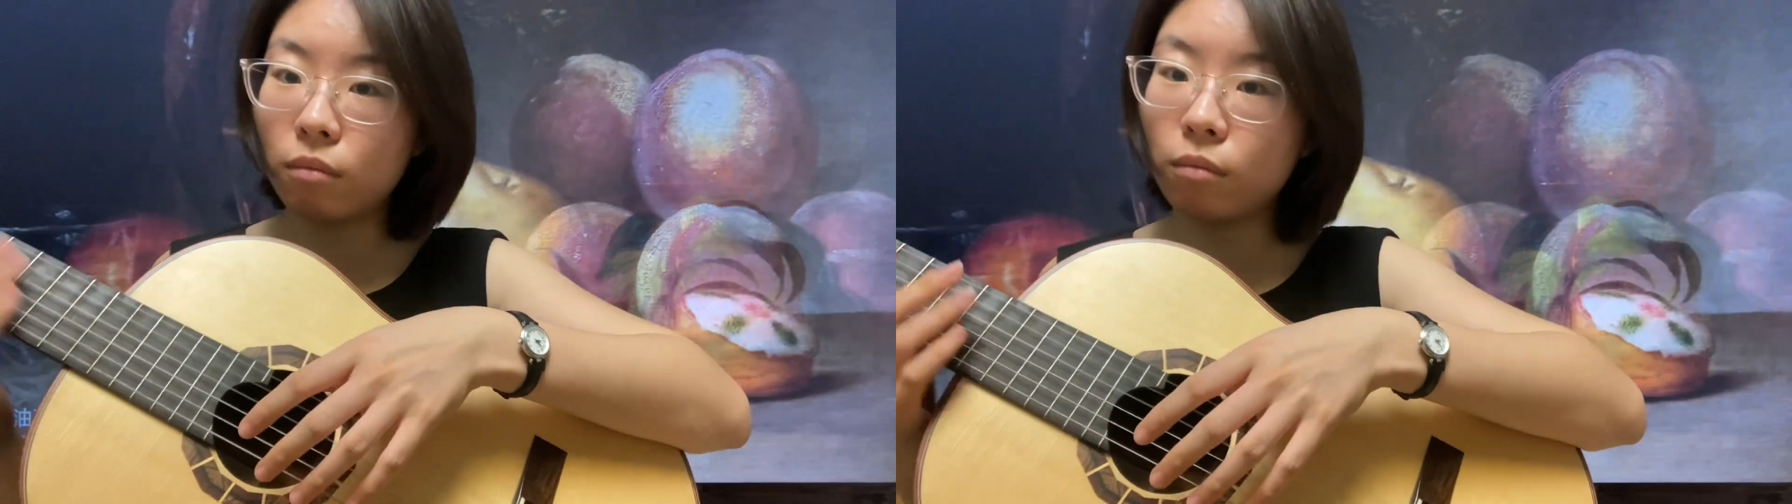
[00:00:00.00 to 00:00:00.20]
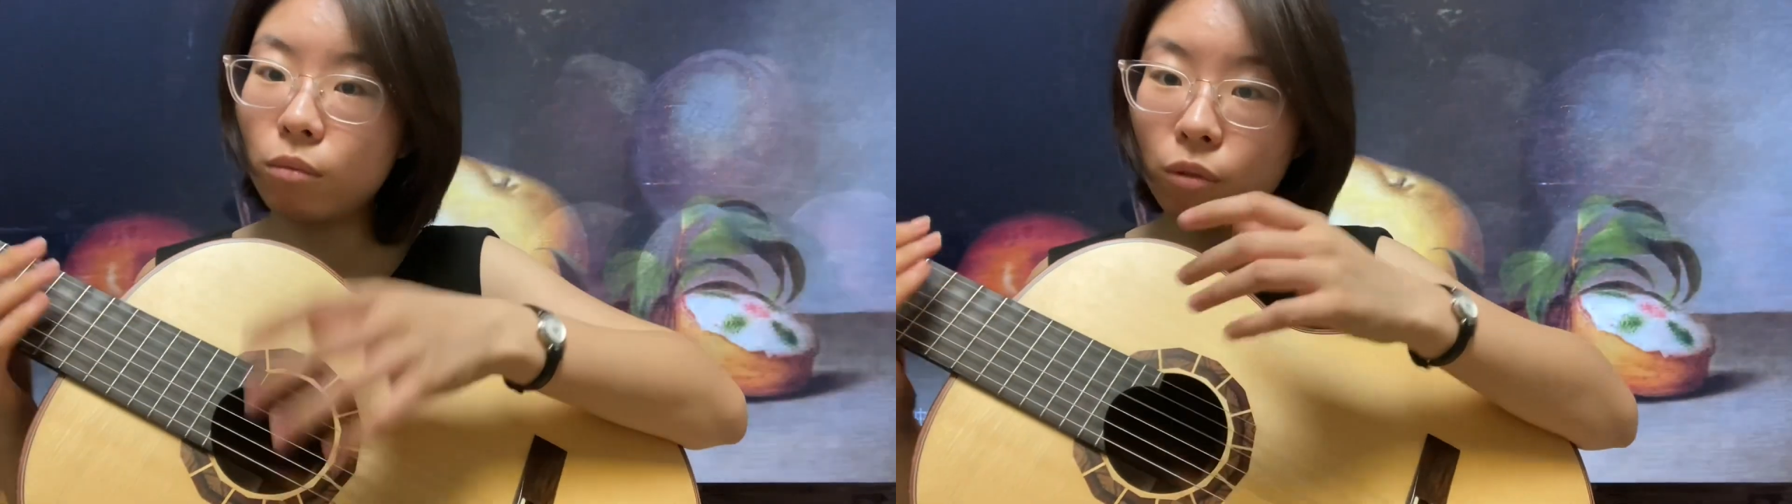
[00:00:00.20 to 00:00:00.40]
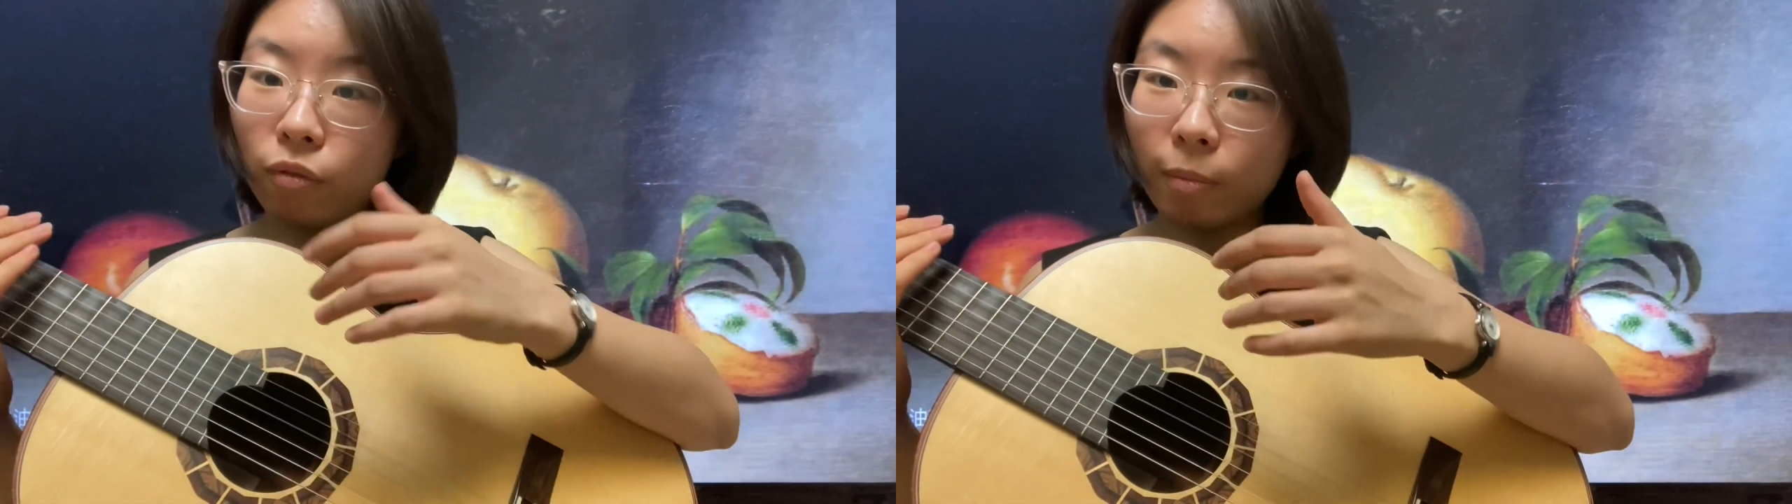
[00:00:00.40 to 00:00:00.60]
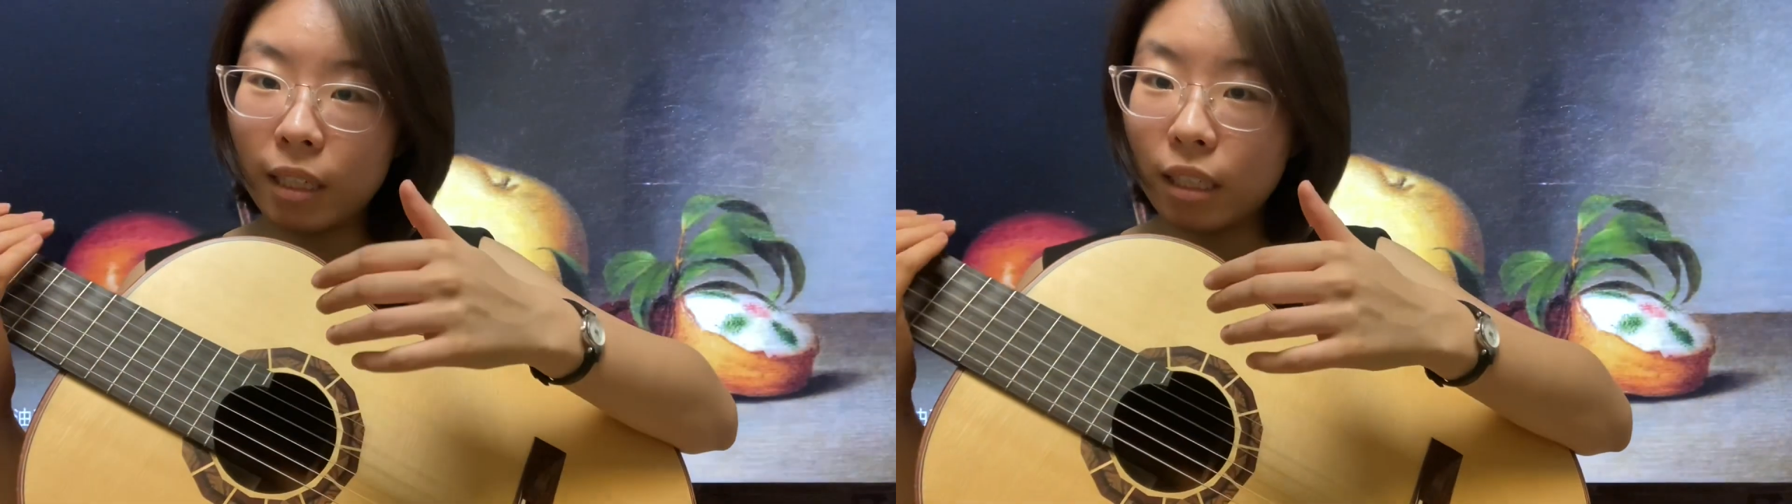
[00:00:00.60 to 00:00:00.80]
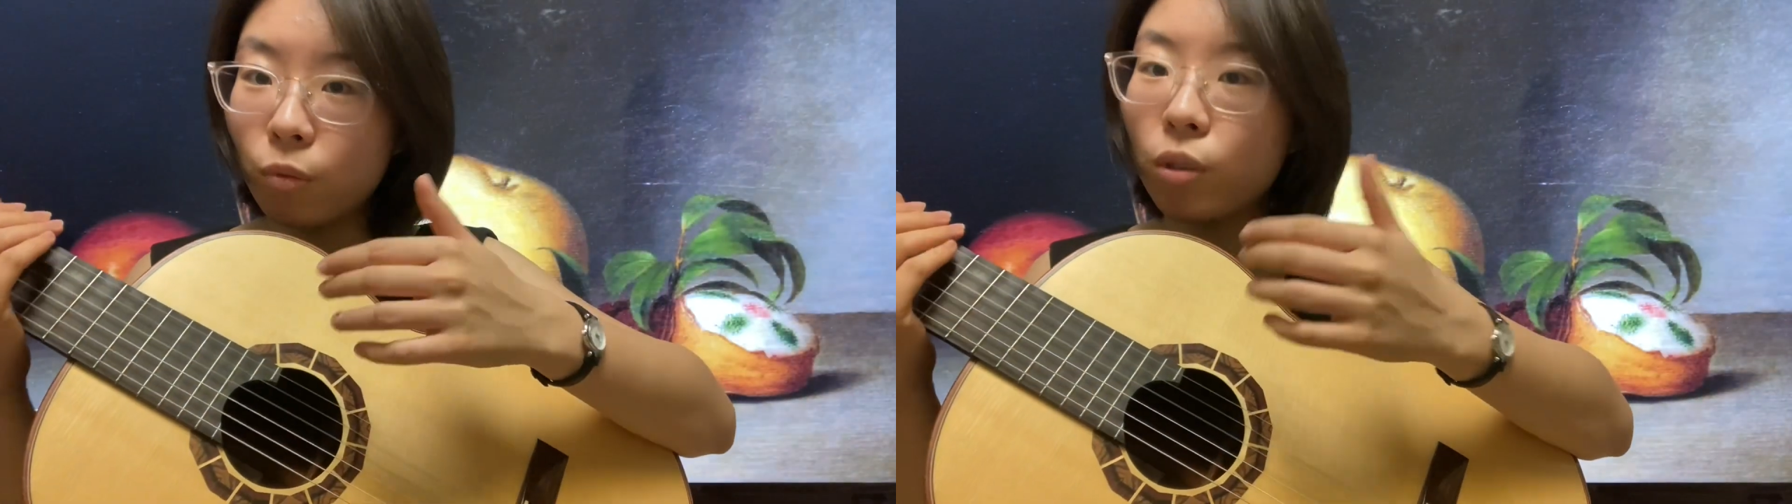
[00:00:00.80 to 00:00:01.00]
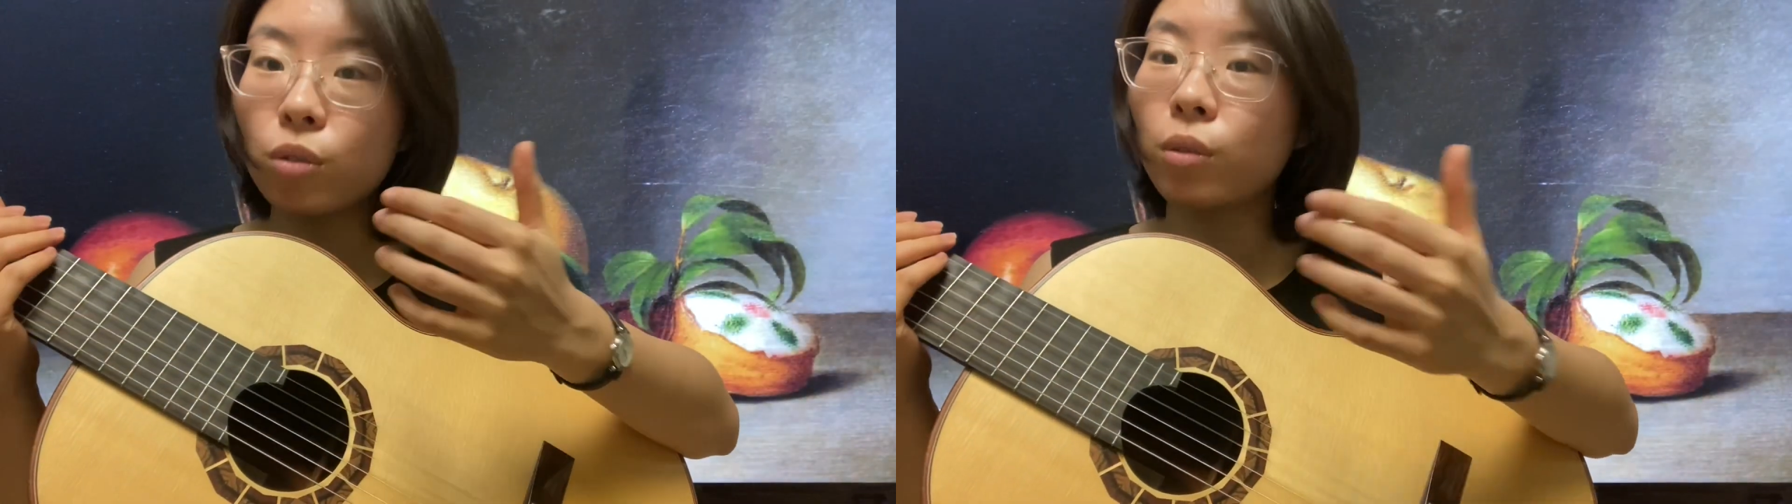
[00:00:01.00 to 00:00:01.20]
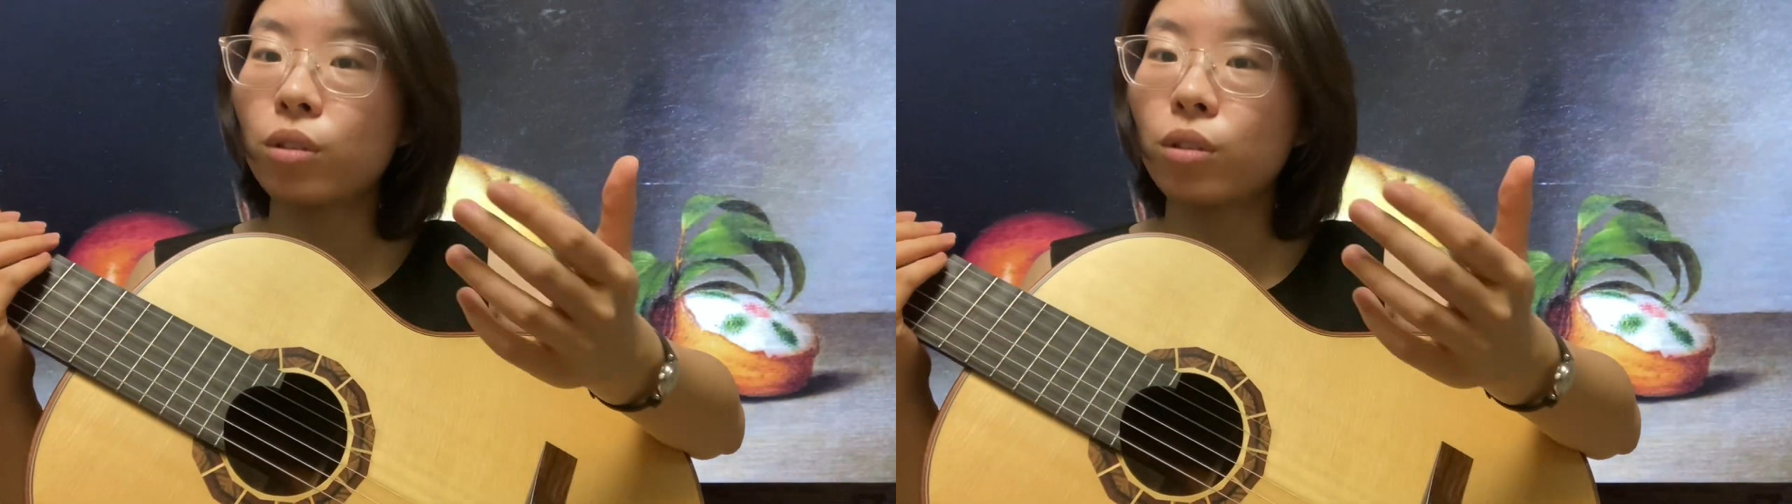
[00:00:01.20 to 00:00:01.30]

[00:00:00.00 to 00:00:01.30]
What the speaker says: movement, which we